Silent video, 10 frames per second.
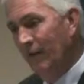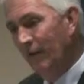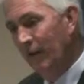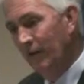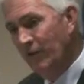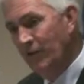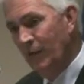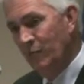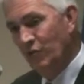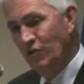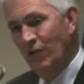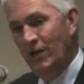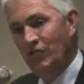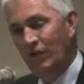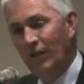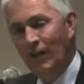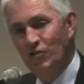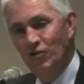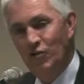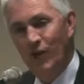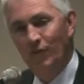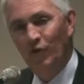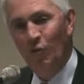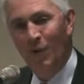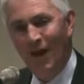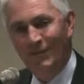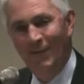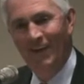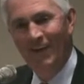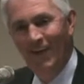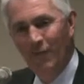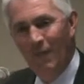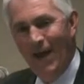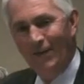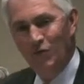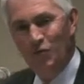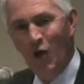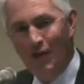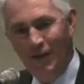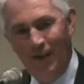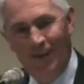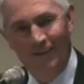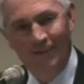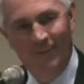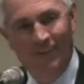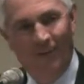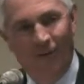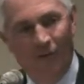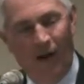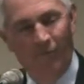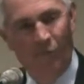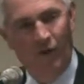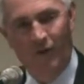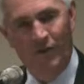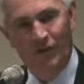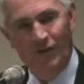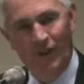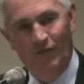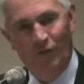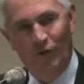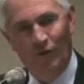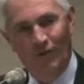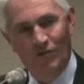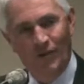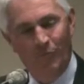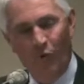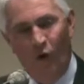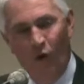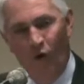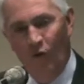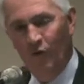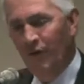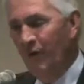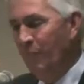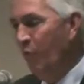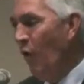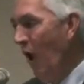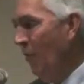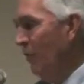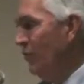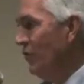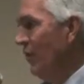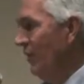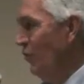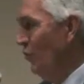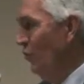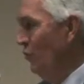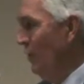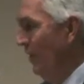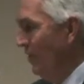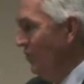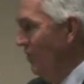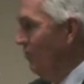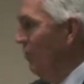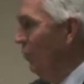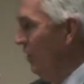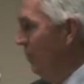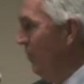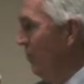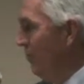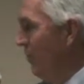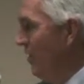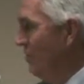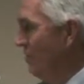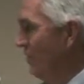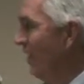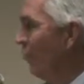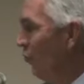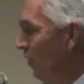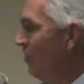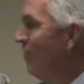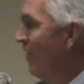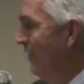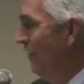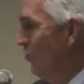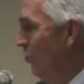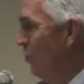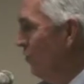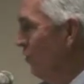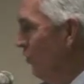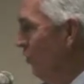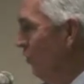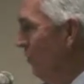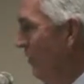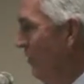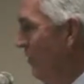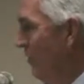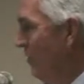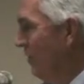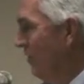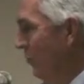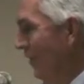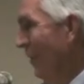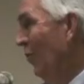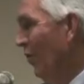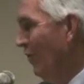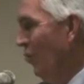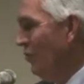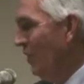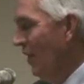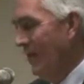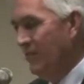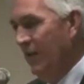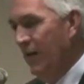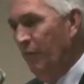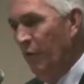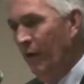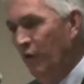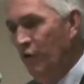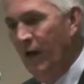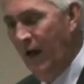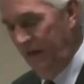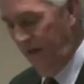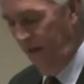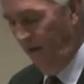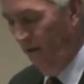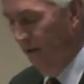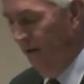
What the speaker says: And then every time there's a change in election, you have to go back and try again. One of the things that I've learned is that all the problems and issues that exist in one administration get reinvented as soon as there's a new administration. Because it didn't work for us the last time, but we got a new guy in here.